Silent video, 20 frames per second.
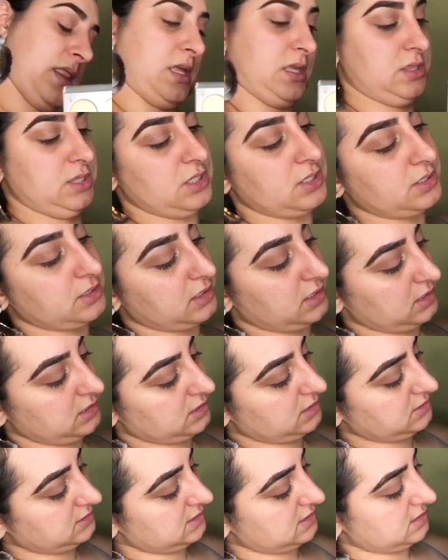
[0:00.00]
a third
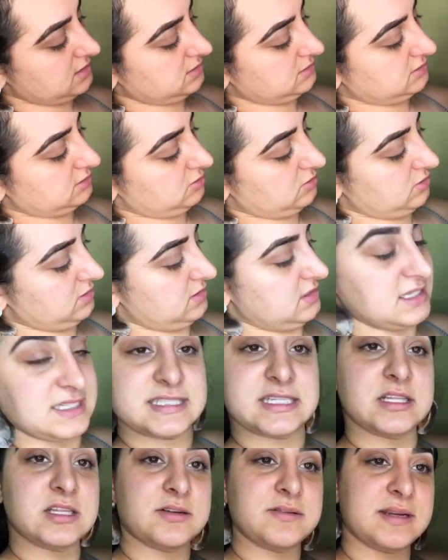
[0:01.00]
color down, so
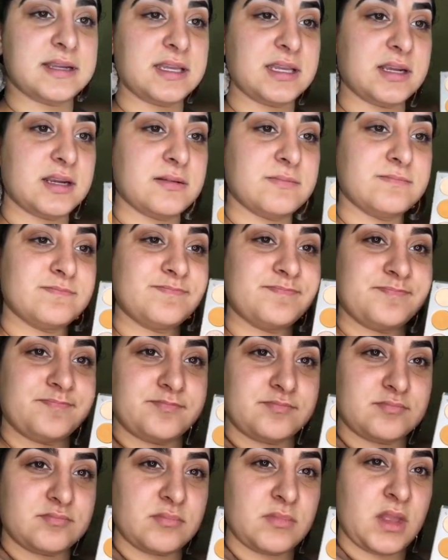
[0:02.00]
this color right here.
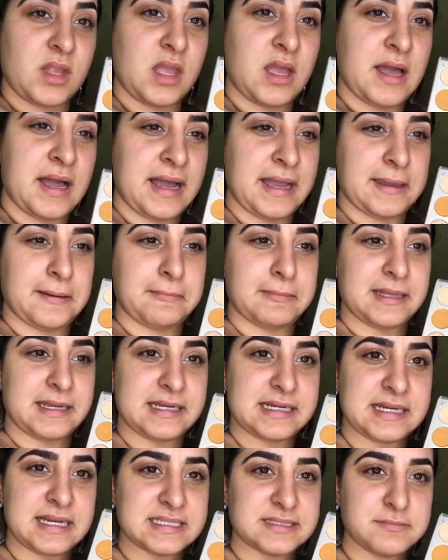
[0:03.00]
I
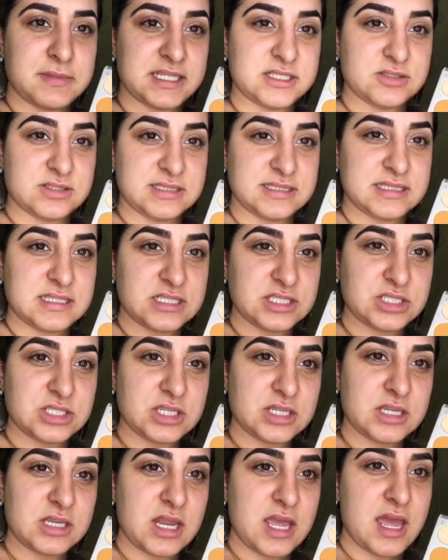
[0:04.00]
applied it as my
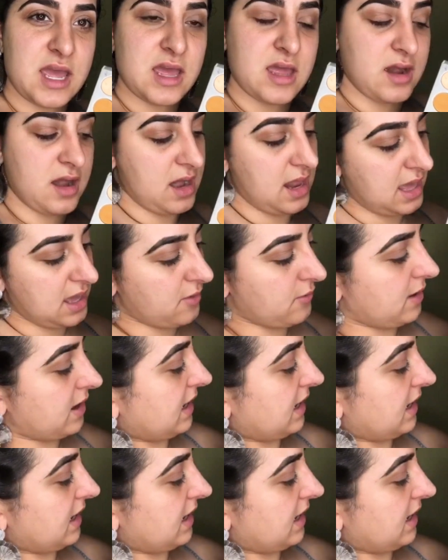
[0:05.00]
transition, and now